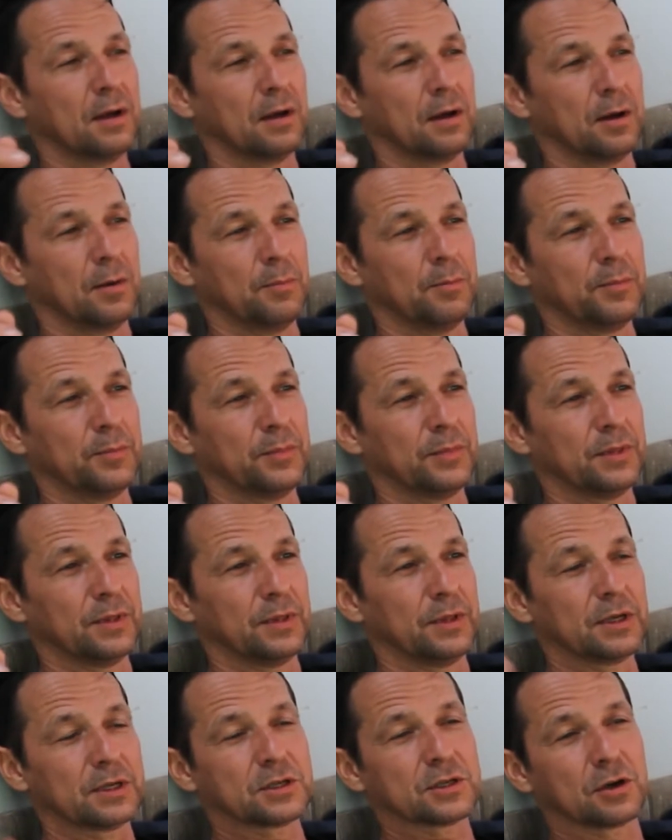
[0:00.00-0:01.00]
Um,
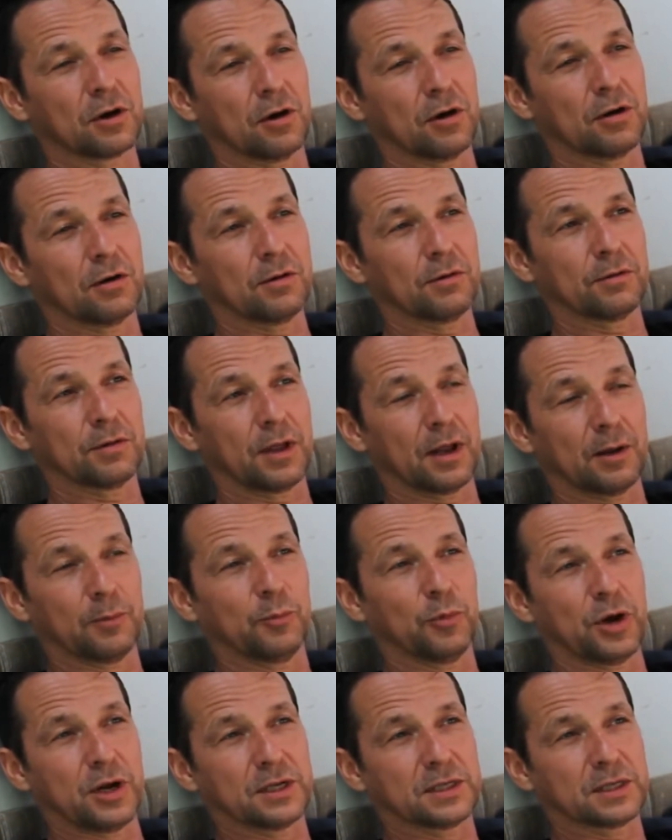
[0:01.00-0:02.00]
this car that I'm
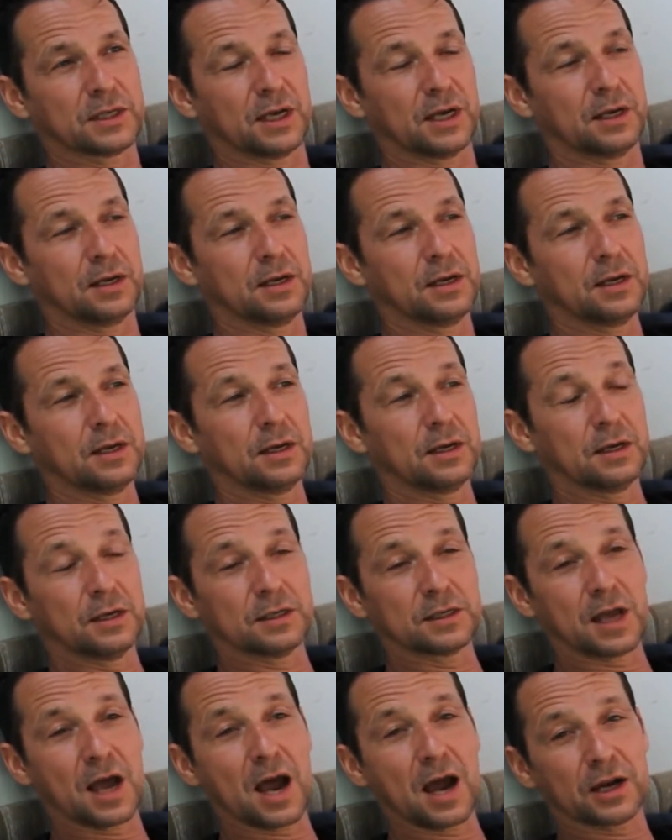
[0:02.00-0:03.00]
racing
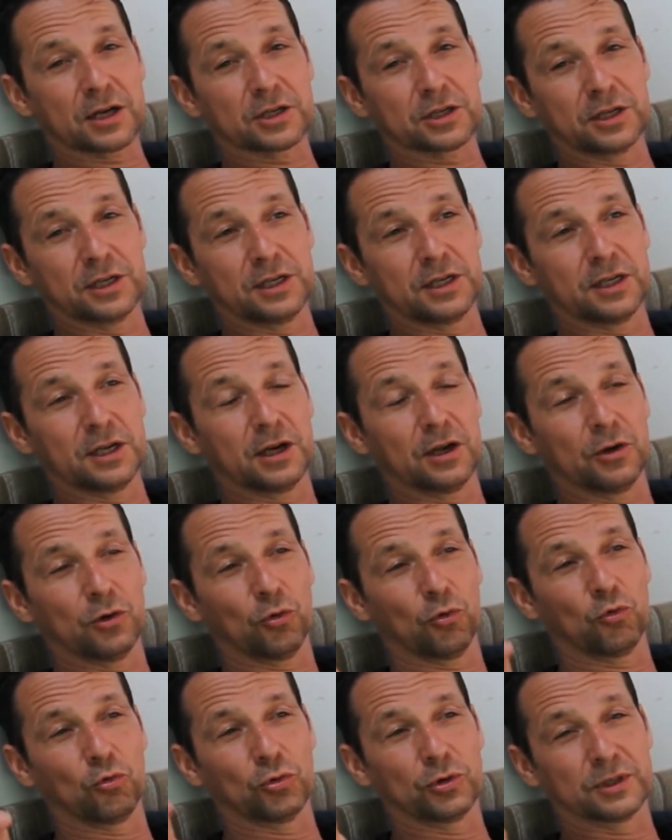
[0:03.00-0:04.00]
is actually an
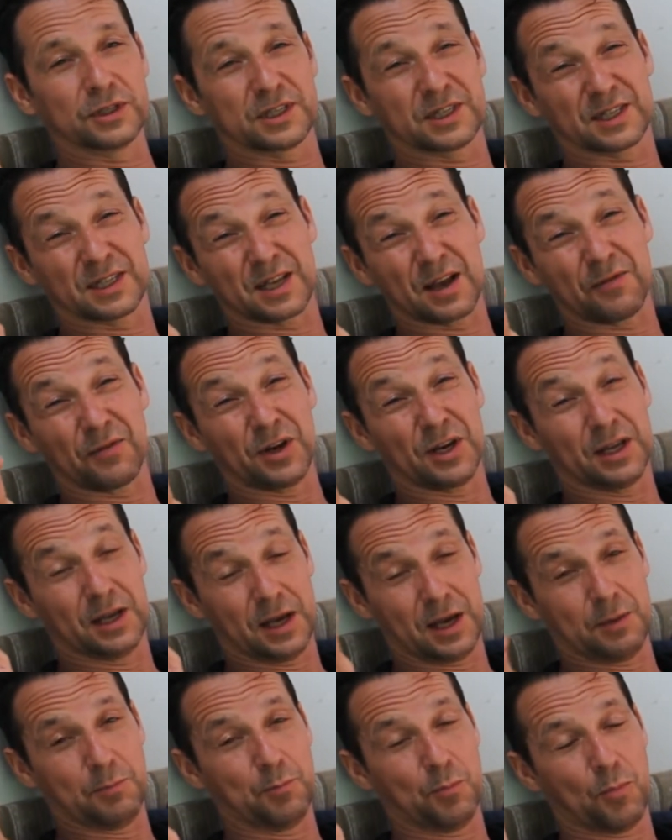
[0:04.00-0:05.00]
old
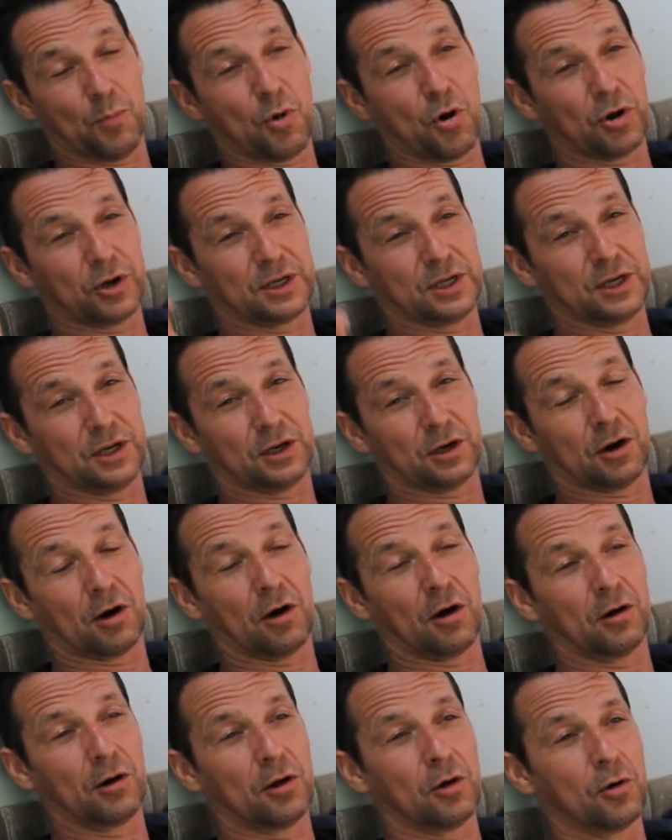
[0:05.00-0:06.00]
78 Monte
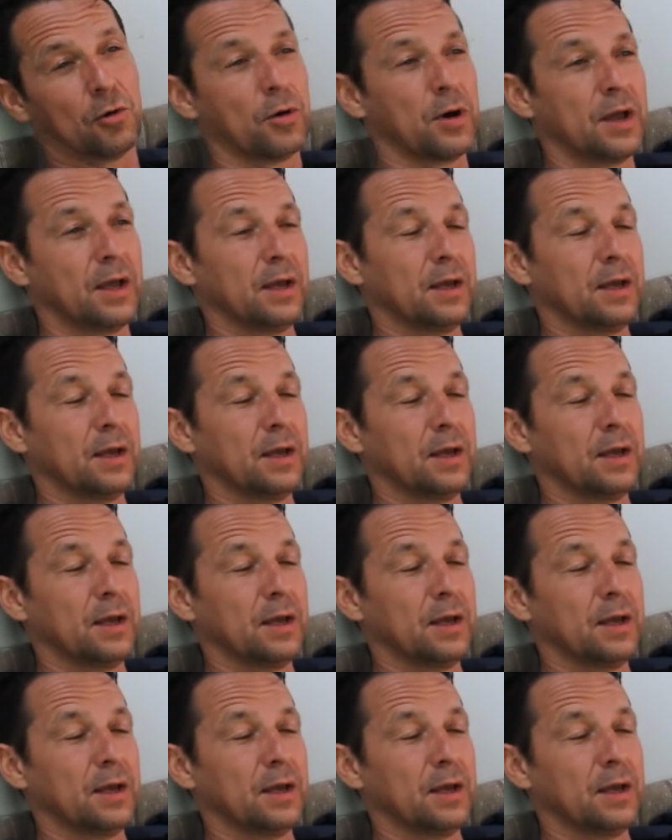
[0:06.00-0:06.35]
Carlo.